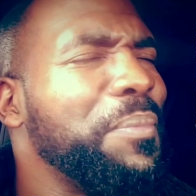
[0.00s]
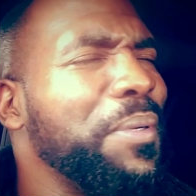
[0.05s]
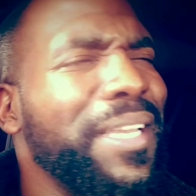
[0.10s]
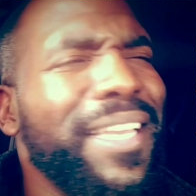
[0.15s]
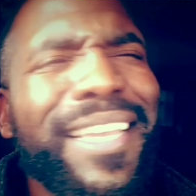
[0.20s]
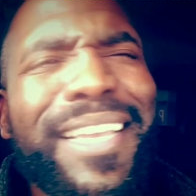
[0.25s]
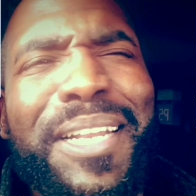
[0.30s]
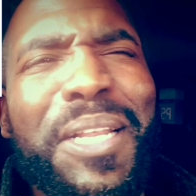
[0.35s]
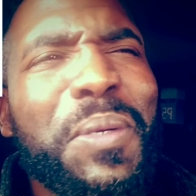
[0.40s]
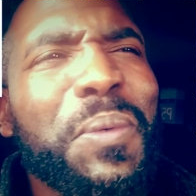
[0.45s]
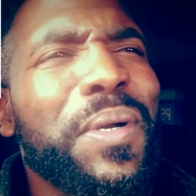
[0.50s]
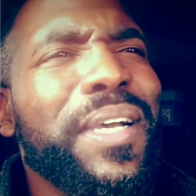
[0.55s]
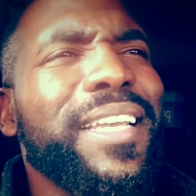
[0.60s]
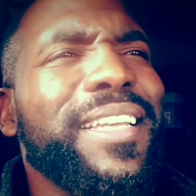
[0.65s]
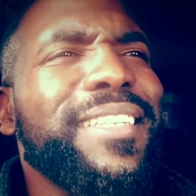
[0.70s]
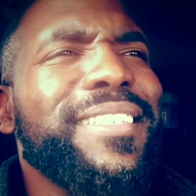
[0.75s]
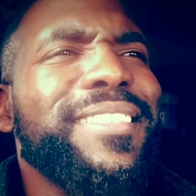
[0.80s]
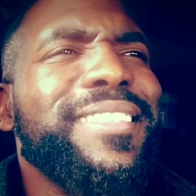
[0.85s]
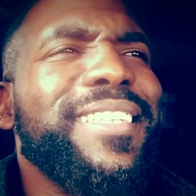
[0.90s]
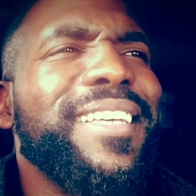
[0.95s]
But
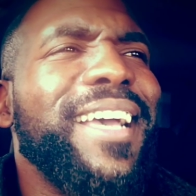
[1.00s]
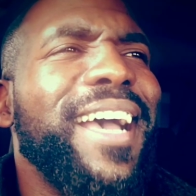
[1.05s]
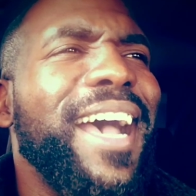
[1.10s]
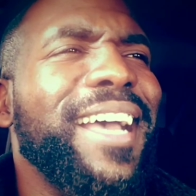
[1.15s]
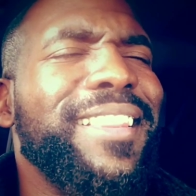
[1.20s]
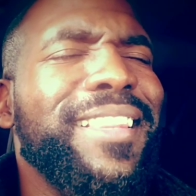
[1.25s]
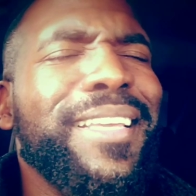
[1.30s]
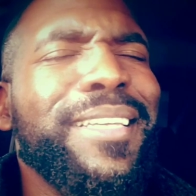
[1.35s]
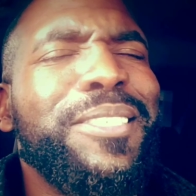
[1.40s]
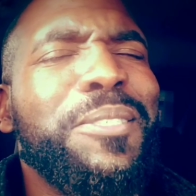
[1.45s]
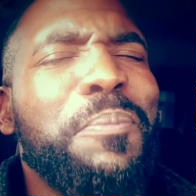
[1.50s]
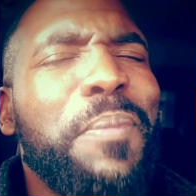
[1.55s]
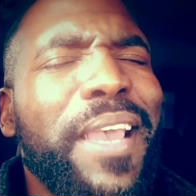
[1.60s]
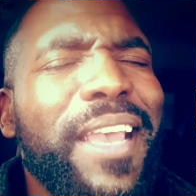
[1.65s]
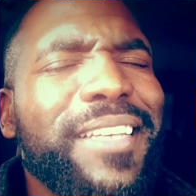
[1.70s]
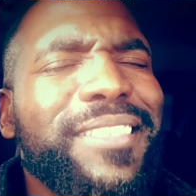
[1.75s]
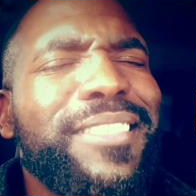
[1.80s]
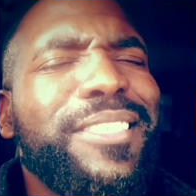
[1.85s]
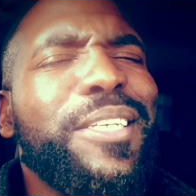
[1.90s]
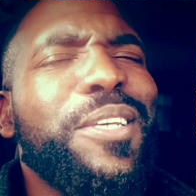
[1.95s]
anyways, I think
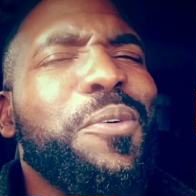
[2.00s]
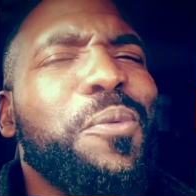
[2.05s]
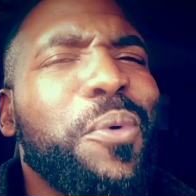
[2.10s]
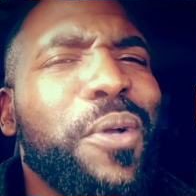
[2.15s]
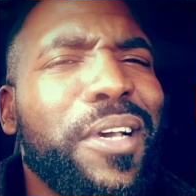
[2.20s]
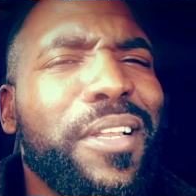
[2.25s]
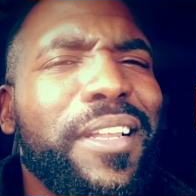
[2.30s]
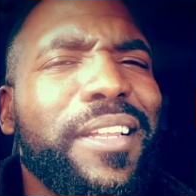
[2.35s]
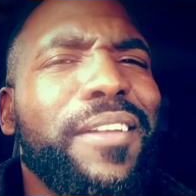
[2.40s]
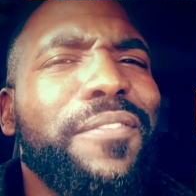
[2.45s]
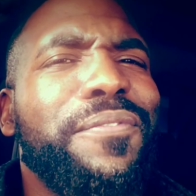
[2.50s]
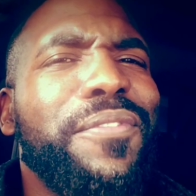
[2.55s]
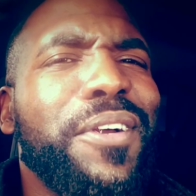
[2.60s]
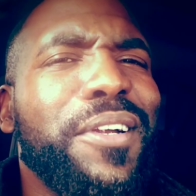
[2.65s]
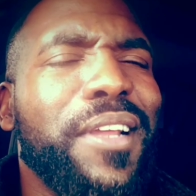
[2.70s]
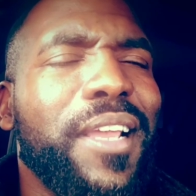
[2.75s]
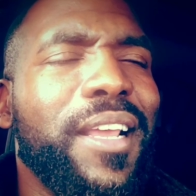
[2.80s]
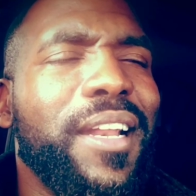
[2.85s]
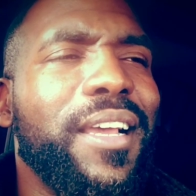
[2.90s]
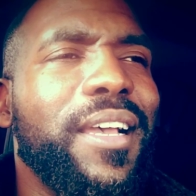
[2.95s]
Spazz did well in the
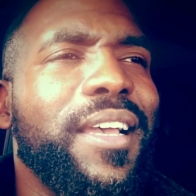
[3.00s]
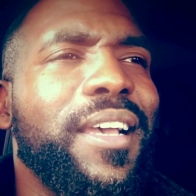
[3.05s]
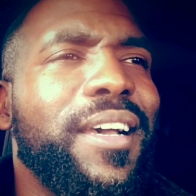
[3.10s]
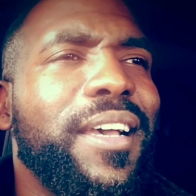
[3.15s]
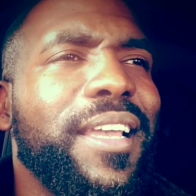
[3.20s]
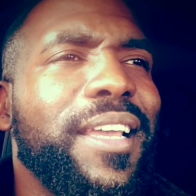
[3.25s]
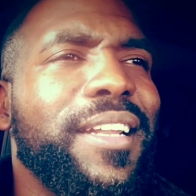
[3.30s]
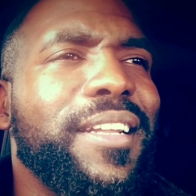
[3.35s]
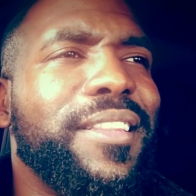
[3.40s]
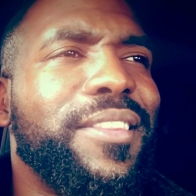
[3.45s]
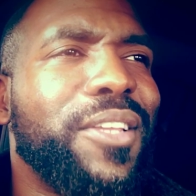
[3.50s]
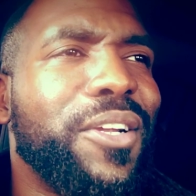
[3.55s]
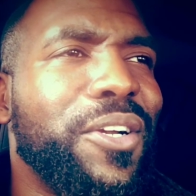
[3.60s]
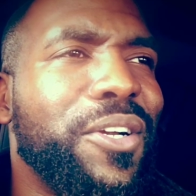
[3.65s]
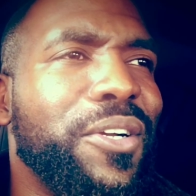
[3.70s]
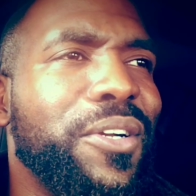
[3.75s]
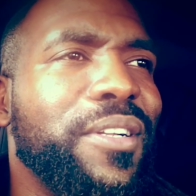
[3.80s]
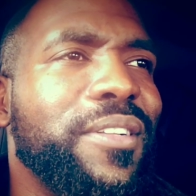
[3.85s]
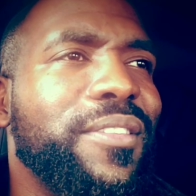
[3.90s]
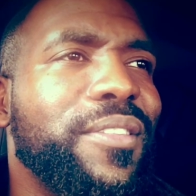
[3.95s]
first, in, the, uh, in the
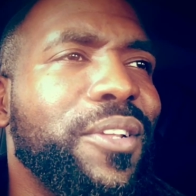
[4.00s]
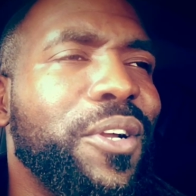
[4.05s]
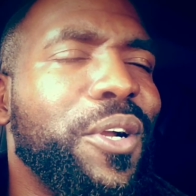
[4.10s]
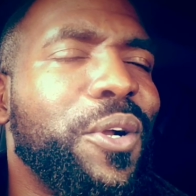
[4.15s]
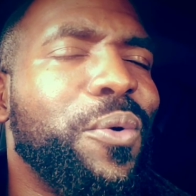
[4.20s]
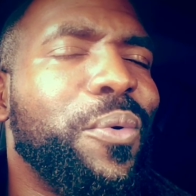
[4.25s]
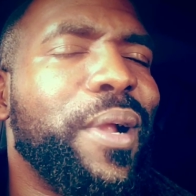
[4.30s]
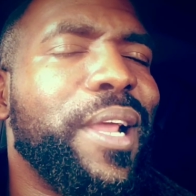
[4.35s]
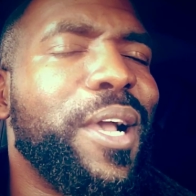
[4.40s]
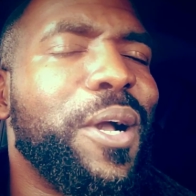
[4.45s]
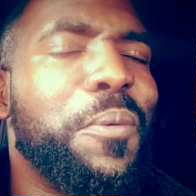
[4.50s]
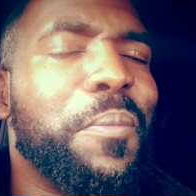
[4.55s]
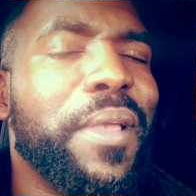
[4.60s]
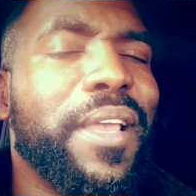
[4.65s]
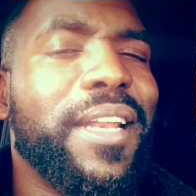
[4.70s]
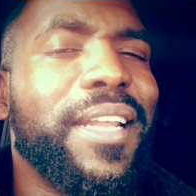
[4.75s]
third third round.